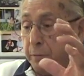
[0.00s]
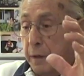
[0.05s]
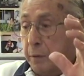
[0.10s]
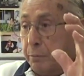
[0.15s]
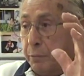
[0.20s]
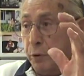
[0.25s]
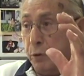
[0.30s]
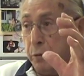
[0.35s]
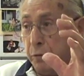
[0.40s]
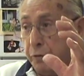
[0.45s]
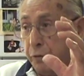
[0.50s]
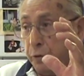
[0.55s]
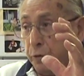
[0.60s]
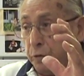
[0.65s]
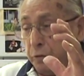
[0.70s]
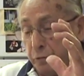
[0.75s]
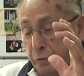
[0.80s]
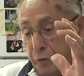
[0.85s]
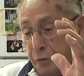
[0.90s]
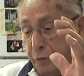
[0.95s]

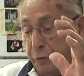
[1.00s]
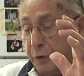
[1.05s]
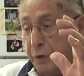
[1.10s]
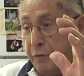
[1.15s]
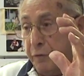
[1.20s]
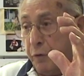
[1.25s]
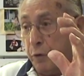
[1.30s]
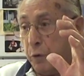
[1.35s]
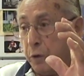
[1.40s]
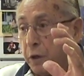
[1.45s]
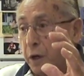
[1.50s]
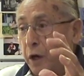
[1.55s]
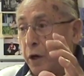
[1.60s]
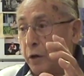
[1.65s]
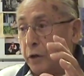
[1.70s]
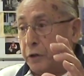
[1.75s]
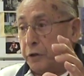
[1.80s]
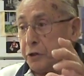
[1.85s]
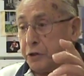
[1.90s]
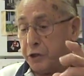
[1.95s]
Beautiful 3-4
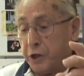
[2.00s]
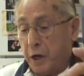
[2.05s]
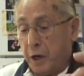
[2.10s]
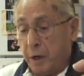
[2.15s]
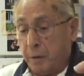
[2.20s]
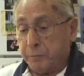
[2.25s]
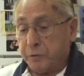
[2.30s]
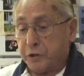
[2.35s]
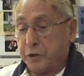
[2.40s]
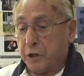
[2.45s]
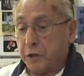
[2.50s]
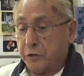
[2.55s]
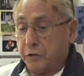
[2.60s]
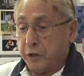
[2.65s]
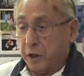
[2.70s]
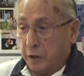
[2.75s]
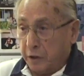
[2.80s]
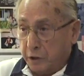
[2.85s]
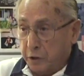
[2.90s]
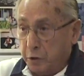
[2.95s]
color jobs
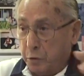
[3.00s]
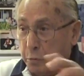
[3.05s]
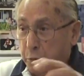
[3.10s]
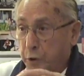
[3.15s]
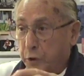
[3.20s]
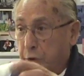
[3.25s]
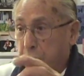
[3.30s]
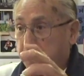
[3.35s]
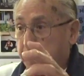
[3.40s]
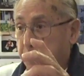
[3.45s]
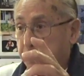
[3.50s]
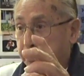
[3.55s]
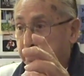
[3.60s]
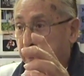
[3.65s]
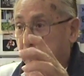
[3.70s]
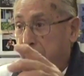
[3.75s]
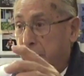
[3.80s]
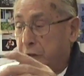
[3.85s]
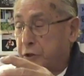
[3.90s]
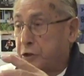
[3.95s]
telling you where the
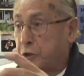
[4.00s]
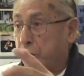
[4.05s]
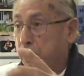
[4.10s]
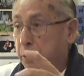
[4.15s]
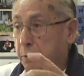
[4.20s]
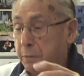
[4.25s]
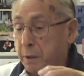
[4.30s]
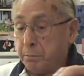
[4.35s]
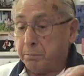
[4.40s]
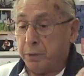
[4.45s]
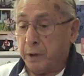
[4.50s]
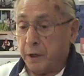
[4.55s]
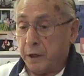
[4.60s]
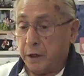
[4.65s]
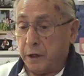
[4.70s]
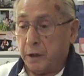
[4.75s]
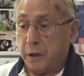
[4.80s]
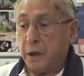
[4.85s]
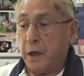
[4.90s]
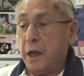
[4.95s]
band's going to be
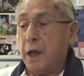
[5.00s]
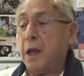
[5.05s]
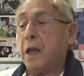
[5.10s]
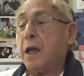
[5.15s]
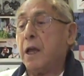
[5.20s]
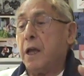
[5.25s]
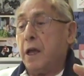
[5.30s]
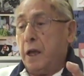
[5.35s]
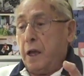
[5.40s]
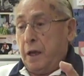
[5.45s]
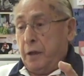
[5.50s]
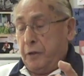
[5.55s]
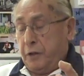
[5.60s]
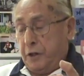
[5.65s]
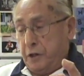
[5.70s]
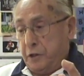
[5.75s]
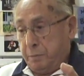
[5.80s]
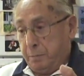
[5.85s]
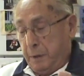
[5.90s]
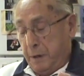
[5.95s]
playing.
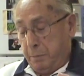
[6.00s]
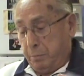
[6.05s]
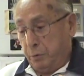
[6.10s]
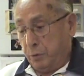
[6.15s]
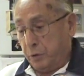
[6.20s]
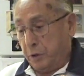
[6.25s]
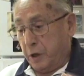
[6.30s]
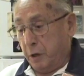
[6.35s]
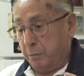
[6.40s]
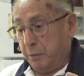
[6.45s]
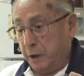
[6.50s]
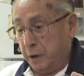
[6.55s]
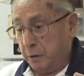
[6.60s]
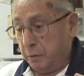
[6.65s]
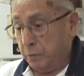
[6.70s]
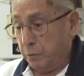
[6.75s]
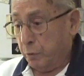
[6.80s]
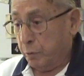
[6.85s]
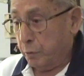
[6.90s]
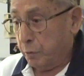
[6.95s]
These people come
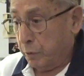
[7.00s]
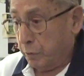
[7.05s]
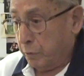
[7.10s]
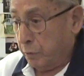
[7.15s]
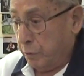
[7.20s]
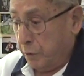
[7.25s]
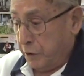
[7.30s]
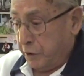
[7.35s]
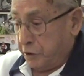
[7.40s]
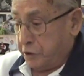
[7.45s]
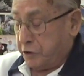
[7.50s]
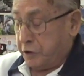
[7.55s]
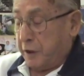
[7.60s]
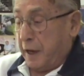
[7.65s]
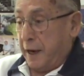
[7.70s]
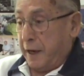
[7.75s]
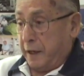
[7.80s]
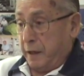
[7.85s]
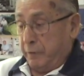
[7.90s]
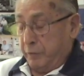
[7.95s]
in with a
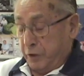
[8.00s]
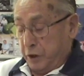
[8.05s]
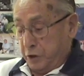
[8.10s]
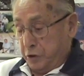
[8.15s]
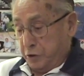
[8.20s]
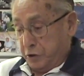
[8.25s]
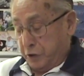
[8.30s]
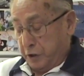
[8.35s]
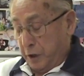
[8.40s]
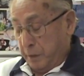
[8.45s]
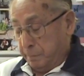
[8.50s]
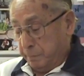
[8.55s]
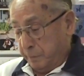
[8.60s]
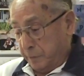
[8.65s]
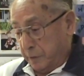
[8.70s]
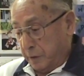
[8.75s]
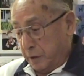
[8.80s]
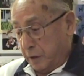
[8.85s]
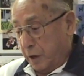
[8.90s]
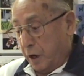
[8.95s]
stack of these
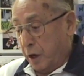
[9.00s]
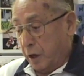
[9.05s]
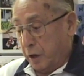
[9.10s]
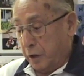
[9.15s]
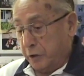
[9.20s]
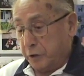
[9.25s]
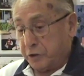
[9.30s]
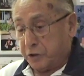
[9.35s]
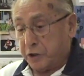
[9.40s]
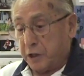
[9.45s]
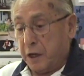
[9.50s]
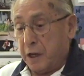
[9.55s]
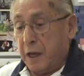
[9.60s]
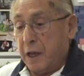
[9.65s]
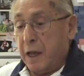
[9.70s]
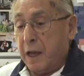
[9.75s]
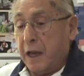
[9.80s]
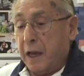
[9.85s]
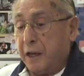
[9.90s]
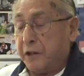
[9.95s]
cards
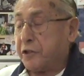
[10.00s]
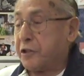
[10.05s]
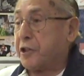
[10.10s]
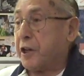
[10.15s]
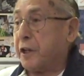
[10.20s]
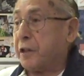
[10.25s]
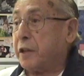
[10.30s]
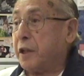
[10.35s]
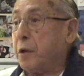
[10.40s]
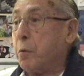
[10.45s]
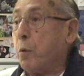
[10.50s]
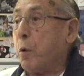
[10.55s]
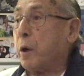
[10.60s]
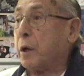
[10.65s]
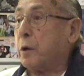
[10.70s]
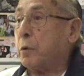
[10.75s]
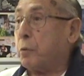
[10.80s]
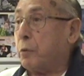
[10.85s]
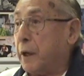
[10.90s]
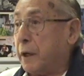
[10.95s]
and said they want
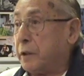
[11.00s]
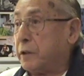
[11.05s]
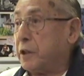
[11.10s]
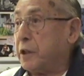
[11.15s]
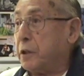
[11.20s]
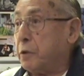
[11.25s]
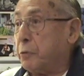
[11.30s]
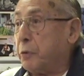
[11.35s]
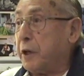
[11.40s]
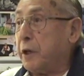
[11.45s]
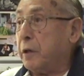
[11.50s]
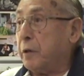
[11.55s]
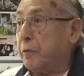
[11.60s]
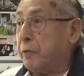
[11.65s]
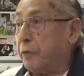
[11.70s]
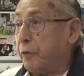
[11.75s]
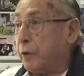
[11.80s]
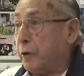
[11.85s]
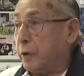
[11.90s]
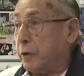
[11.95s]
to rent the arena
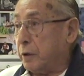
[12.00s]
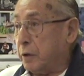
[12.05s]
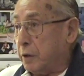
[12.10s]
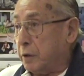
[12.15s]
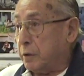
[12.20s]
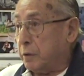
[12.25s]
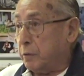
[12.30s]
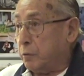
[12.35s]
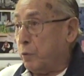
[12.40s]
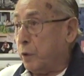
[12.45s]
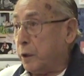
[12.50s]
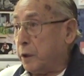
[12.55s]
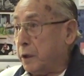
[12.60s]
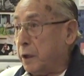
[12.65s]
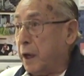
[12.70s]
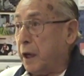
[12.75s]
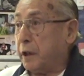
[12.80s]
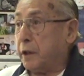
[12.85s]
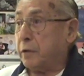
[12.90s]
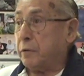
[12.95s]
for one
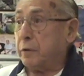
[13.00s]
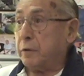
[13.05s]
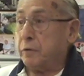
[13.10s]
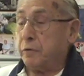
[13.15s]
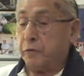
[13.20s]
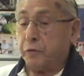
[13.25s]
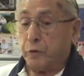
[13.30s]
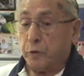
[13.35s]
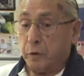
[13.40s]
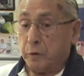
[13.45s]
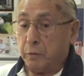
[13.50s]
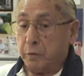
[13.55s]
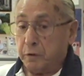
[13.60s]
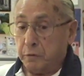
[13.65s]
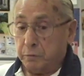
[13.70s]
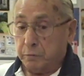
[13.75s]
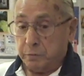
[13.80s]
night for